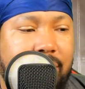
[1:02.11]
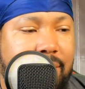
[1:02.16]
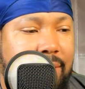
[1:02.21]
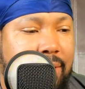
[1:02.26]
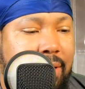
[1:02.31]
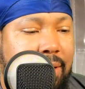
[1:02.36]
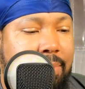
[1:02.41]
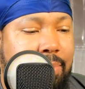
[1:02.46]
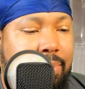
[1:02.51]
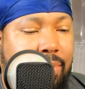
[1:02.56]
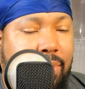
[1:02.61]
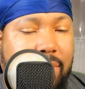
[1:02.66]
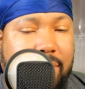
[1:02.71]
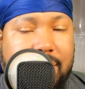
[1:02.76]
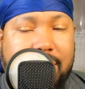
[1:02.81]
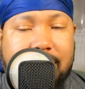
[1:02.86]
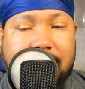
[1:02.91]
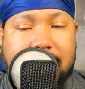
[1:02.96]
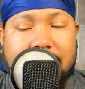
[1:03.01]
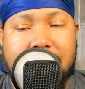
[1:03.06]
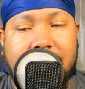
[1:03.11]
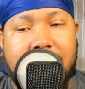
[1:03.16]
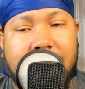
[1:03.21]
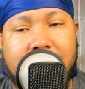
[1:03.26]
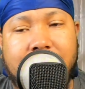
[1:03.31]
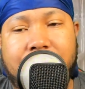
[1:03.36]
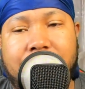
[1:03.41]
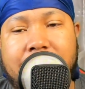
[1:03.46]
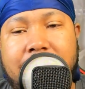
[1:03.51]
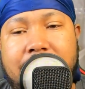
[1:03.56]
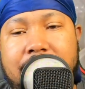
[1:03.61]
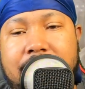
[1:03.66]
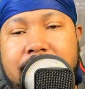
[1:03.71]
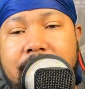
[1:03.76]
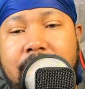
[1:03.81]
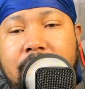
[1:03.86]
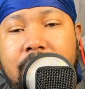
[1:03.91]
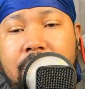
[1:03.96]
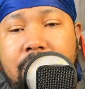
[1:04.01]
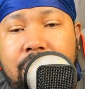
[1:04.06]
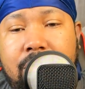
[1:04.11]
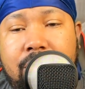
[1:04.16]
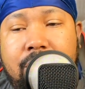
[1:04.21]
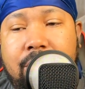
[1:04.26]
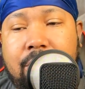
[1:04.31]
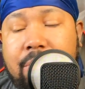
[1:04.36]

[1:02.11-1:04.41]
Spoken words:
The importance of a comb.